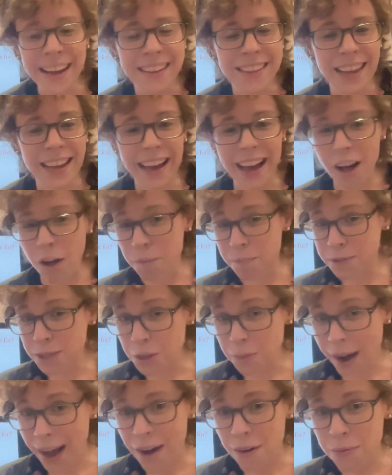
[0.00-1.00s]
They helped
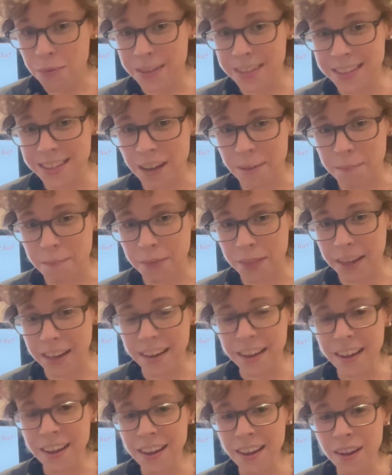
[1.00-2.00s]
you out with
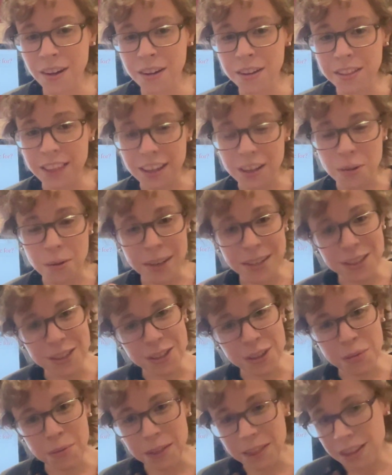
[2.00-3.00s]
something that you had to
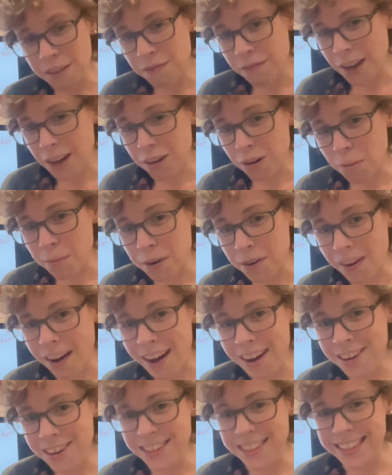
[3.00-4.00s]
do with the federal
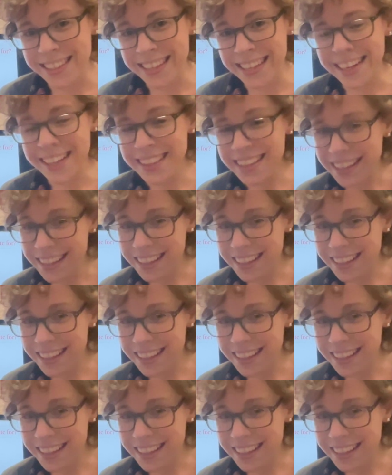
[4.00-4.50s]
bureaucracy,